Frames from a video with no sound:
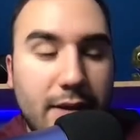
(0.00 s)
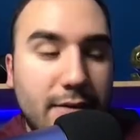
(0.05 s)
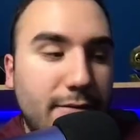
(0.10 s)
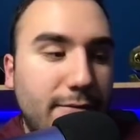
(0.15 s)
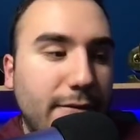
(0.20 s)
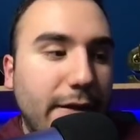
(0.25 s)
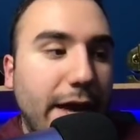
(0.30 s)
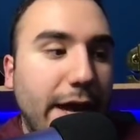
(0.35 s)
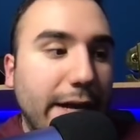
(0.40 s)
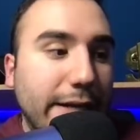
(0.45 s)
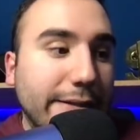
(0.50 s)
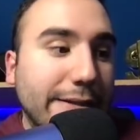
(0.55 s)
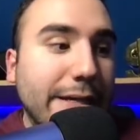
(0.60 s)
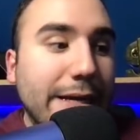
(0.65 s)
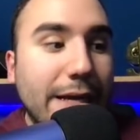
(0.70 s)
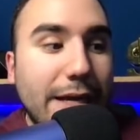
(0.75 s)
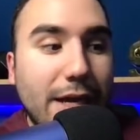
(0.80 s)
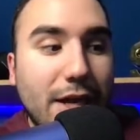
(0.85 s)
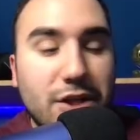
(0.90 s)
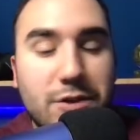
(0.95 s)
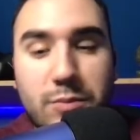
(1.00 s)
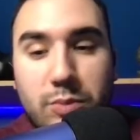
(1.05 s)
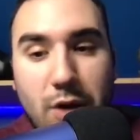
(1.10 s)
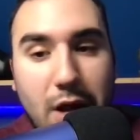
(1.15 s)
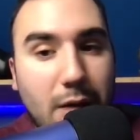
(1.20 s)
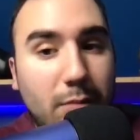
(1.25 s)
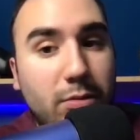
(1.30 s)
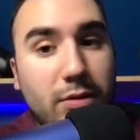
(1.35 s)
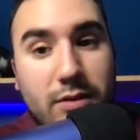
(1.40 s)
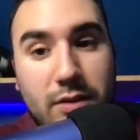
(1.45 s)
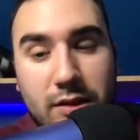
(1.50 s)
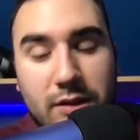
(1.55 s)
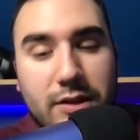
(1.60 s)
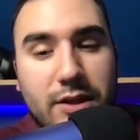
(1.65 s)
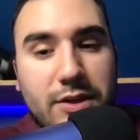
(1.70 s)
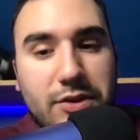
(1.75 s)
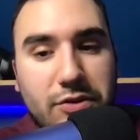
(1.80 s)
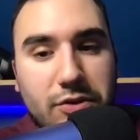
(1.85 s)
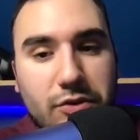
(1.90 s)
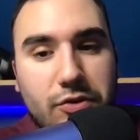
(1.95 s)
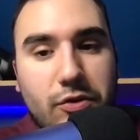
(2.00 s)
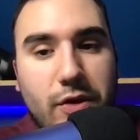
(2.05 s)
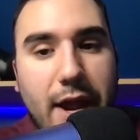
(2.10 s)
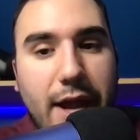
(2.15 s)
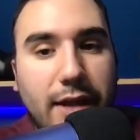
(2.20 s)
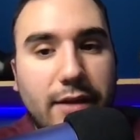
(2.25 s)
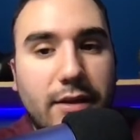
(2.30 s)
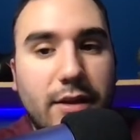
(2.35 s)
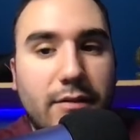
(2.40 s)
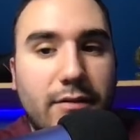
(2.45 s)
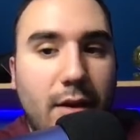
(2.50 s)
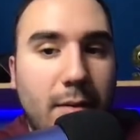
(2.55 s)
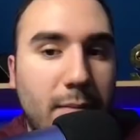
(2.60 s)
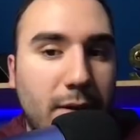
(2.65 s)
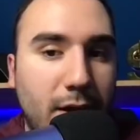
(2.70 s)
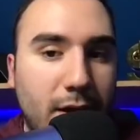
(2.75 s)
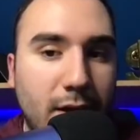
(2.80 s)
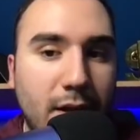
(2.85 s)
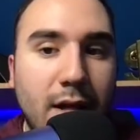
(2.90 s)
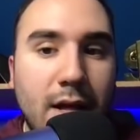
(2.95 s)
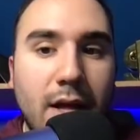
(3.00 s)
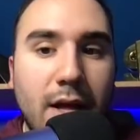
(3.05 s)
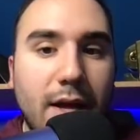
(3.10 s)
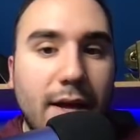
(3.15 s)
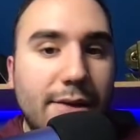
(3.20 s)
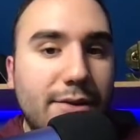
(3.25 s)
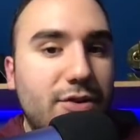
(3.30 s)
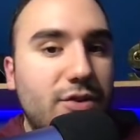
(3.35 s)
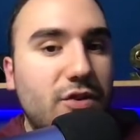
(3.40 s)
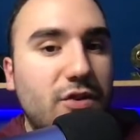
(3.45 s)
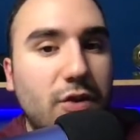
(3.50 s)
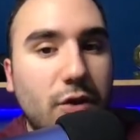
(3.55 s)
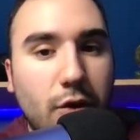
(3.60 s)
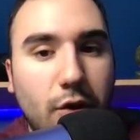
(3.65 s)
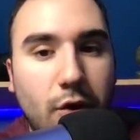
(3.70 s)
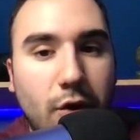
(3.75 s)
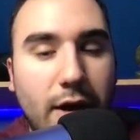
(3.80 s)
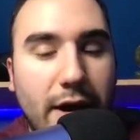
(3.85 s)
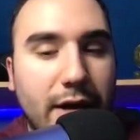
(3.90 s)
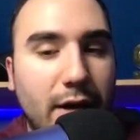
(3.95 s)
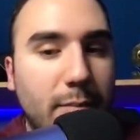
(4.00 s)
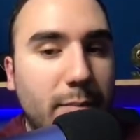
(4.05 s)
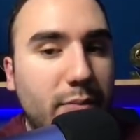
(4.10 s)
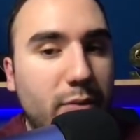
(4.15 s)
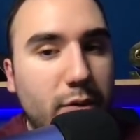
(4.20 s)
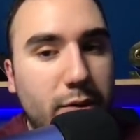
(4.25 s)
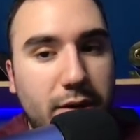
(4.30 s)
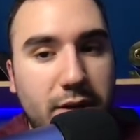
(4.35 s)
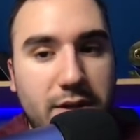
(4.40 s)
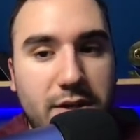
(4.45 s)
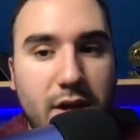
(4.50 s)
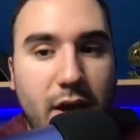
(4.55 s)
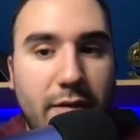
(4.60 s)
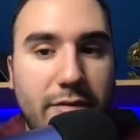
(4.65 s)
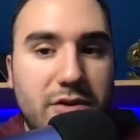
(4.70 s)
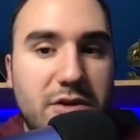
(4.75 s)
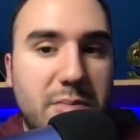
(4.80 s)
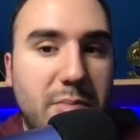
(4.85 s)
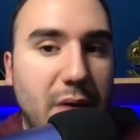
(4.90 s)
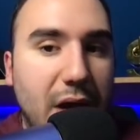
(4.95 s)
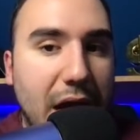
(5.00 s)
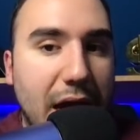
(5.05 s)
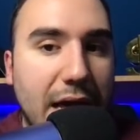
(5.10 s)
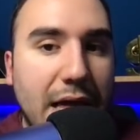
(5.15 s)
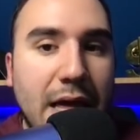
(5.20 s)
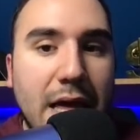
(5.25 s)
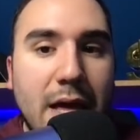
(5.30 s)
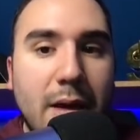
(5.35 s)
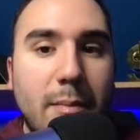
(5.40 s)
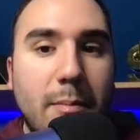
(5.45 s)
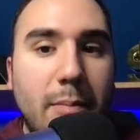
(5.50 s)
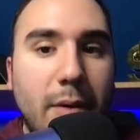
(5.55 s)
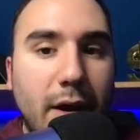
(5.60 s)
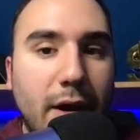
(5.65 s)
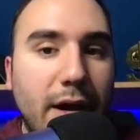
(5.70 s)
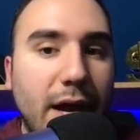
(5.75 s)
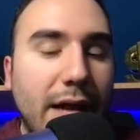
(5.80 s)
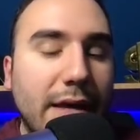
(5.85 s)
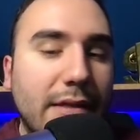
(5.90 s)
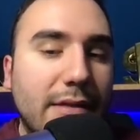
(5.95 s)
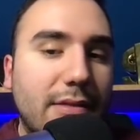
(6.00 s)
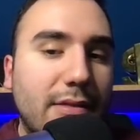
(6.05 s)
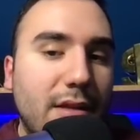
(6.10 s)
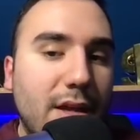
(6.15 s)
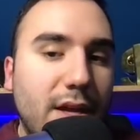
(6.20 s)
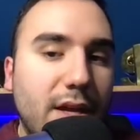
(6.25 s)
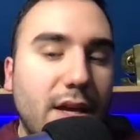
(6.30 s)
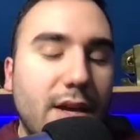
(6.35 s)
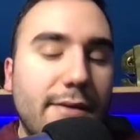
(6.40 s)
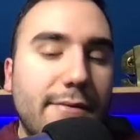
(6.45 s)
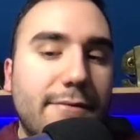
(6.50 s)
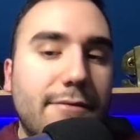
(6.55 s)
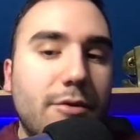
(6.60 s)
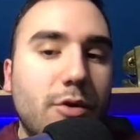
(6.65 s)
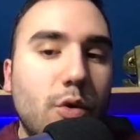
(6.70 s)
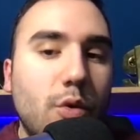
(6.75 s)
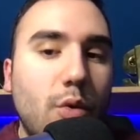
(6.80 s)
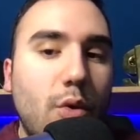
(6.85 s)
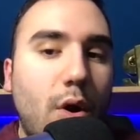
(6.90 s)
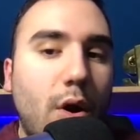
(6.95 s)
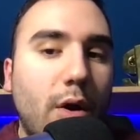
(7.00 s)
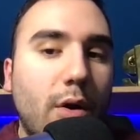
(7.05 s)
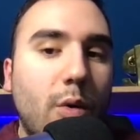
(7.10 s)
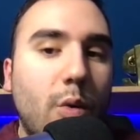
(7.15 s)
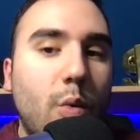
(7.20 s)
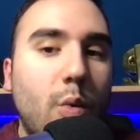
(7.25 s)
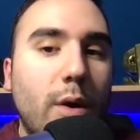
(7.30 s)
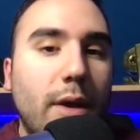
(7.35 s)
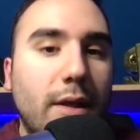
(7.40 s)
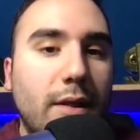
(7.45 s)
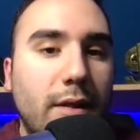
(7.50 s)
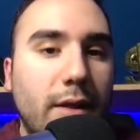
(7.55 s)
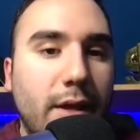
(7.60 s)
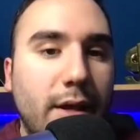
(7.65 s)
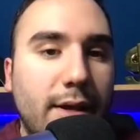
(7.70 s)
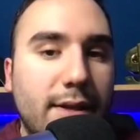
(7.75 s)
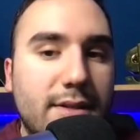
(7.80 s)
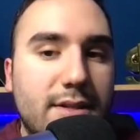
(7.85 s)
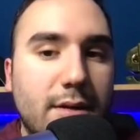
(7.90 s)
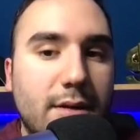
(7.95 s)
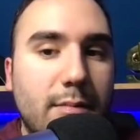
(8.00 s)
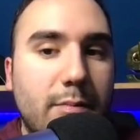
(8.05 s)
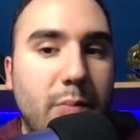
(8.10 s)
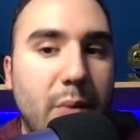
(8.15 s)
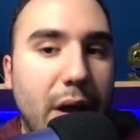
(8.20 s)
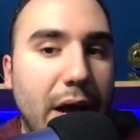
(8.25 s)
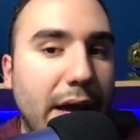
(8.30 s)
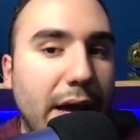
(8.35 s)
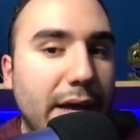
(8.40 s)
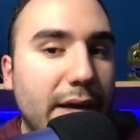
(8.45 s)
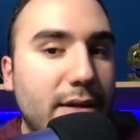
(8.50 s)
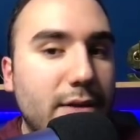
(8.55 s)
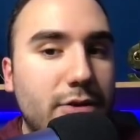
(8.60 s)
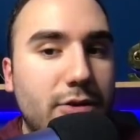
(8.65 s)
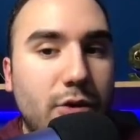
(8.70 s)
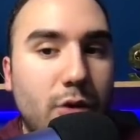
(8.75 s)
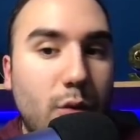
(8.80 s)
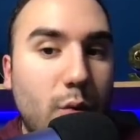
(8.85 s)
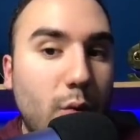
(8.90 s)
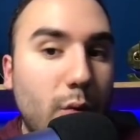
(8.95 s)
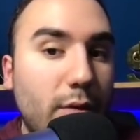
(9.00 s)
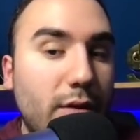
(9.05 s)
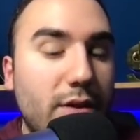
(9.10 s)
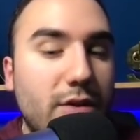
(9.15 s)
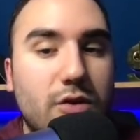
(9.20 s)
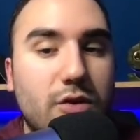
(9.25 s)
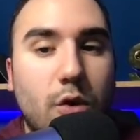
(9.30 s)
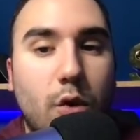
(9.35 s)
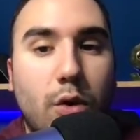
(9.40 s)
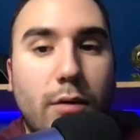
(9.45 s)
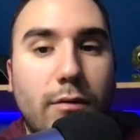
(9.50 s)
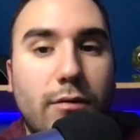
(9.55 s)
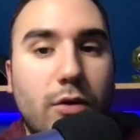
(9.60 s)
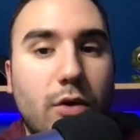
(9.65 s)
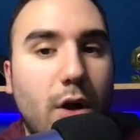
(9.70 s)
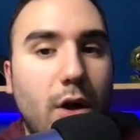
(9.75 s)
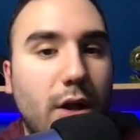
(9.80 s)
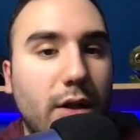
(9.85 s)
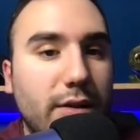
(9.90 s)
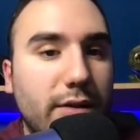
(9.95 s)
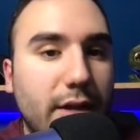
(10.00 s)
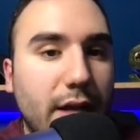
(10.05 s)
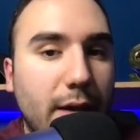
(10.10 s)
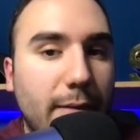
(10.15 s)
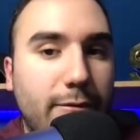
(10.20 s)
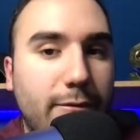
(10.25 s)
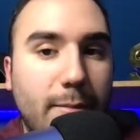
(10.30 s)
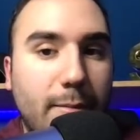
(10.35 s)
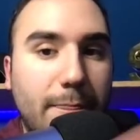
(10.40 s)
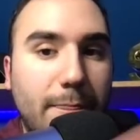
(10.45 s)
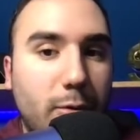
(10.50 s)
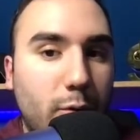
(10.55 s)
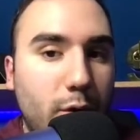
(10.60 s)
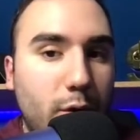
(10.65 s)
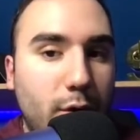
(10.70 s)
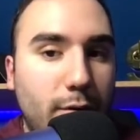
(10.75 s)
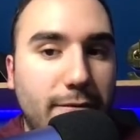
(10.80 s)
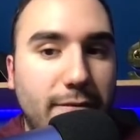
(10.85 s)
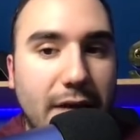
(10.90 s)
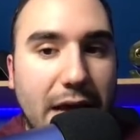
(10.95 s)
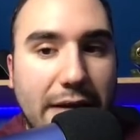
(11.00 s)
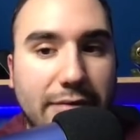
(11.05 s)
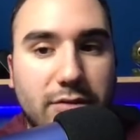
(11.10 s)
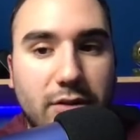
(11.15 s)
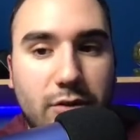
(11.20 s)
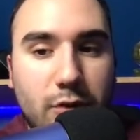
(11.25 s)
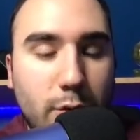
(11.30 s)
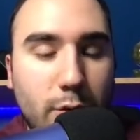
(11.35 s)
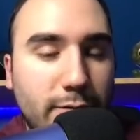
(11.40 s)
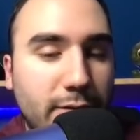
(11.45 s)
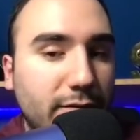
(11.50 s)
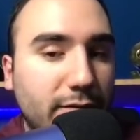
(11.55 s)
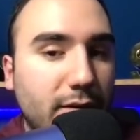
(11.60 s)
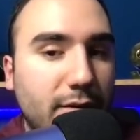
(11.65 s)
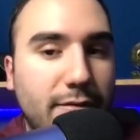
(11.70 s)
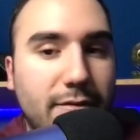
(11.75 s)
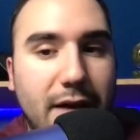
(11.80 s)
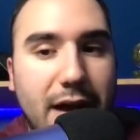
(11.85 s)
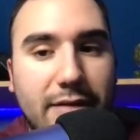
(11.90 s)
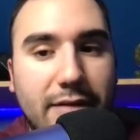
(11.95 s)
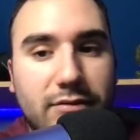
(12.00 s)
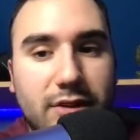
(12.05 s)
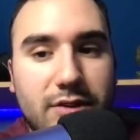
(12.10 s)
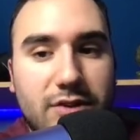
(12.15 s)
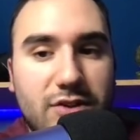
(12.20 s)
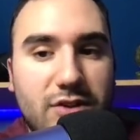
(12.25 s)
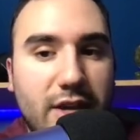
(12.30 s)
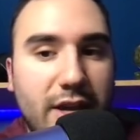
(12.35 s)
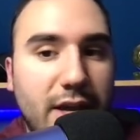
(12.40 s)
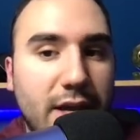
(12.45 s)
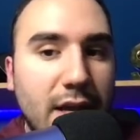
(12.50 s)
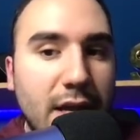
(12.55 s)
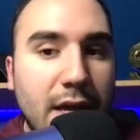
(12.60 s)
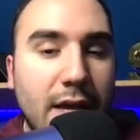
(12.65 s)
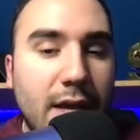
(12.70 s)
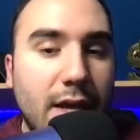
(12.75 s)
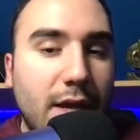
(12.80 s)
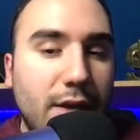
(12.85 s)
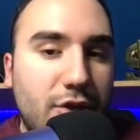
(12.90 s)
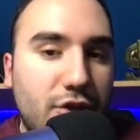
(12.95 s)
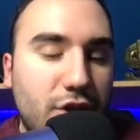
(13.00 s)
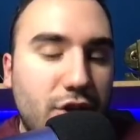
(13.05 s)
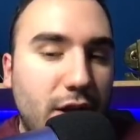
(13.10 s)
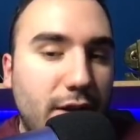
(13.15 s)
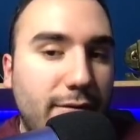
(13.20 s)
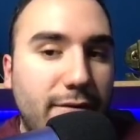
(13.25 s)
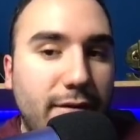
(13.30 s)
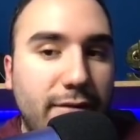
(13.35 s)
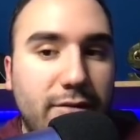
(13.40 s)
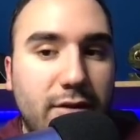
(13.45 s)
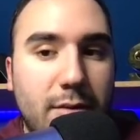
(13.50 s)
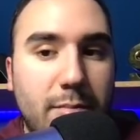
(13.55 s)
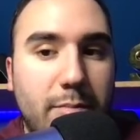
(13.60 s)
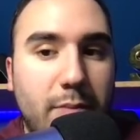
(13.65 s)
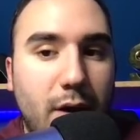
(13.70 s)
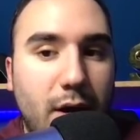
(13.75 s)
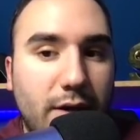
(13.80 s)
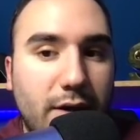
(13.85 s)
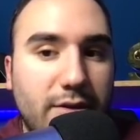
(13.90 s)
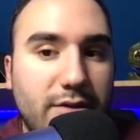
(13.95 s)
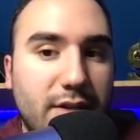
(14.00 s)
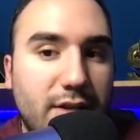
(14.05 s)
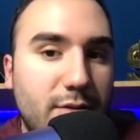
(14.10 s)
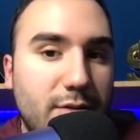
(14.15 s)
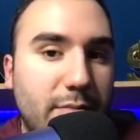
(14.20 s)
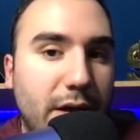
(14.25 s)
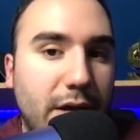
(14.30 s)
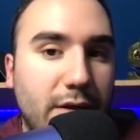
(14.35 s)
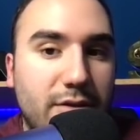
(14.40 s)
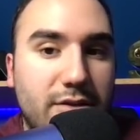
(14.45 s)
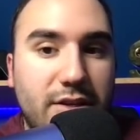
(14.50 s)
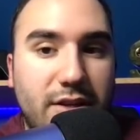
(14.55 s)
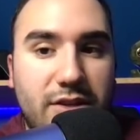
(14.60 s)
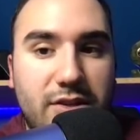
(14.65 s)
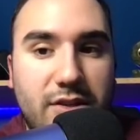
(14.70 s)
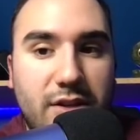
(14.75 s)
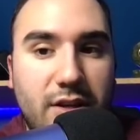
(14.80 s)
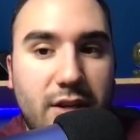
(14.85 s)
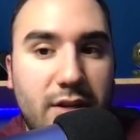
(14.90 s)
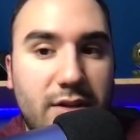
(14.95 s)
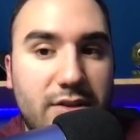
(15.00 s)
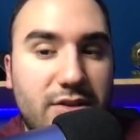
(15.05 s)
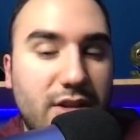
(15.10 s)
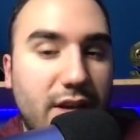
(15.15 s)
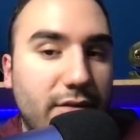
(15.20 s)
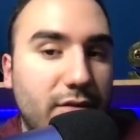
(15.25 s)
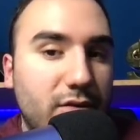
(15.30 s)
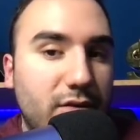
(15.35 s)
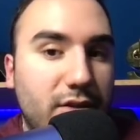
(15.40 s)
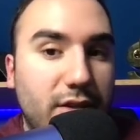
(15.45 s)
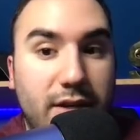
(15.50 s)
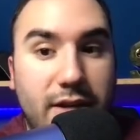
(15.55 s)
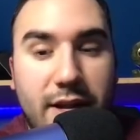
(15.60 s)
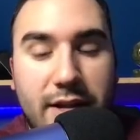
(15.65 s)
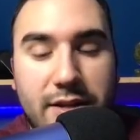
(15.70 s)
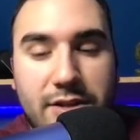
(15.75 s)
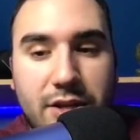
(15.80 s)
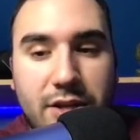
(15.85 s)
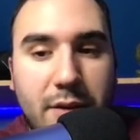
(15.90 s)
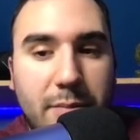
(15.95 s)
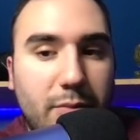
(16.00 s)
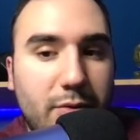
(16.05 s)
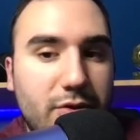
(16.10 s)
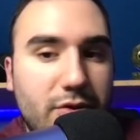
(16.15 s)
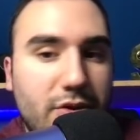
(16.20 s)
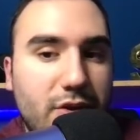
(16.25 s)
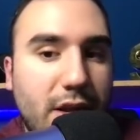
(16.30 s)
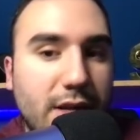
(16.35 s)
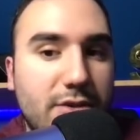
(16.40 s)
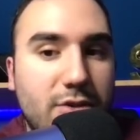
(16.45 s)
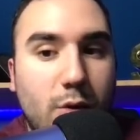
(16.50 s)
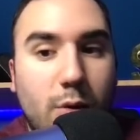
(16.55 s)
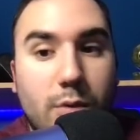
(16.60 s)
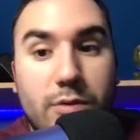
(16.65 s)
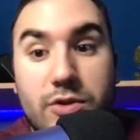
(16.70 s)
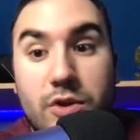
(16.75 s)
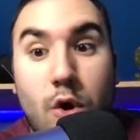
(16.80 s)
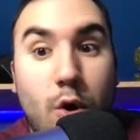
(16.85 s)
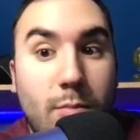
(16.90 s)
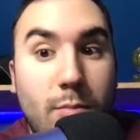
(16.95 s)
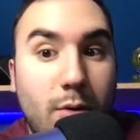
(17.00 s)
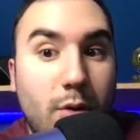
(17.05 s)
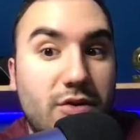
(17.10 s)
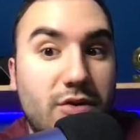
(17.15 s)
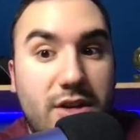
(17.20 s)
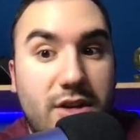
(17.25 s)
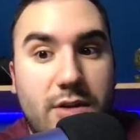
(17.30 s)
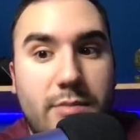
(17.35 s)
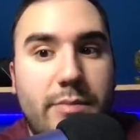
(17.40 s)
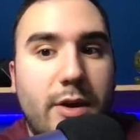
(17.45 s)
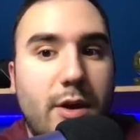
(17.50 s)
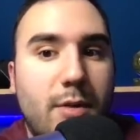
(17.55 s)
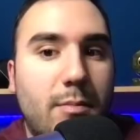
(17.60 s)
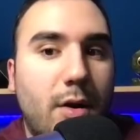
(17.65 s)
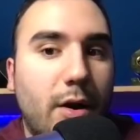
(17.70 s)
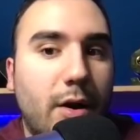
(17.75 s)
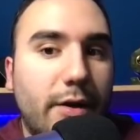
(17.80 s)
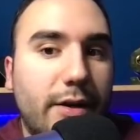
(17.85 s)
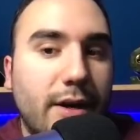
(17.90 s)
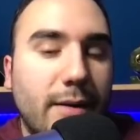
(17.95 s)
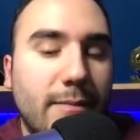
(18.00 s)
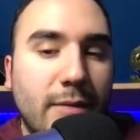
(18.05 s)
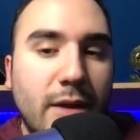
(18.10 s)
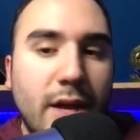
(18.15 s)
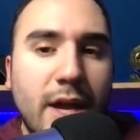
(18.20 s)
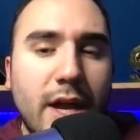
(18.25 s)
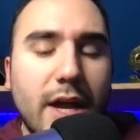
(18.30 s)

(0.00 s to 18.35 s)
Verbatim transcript: In fact, it's probably the least attractive. I mean, it's still at a pretty tough spot, but I think if you are willing to buy into this overall dip from 305 to 255, let's say it's shed $50, that's about 16, 17, 18%, so it's almost in a bear market.